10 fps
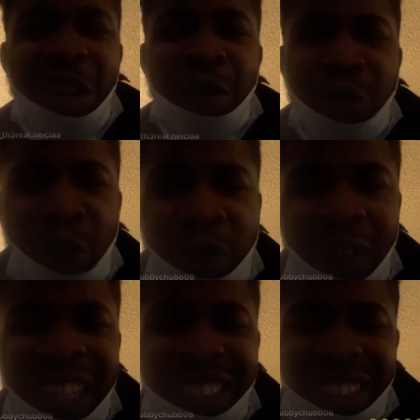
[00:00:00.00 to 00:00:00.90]
don't lose
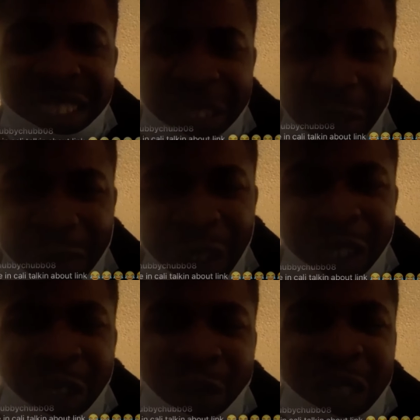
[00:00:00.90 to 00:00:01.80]
fights, nigga. What the fuck is
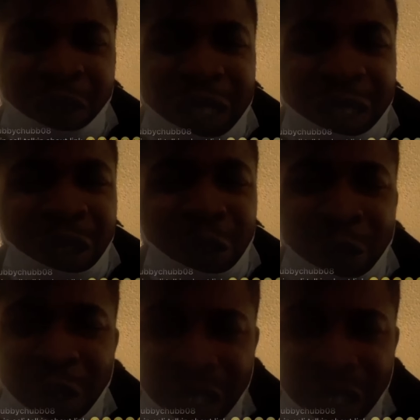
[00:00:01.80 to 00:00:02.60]
2022?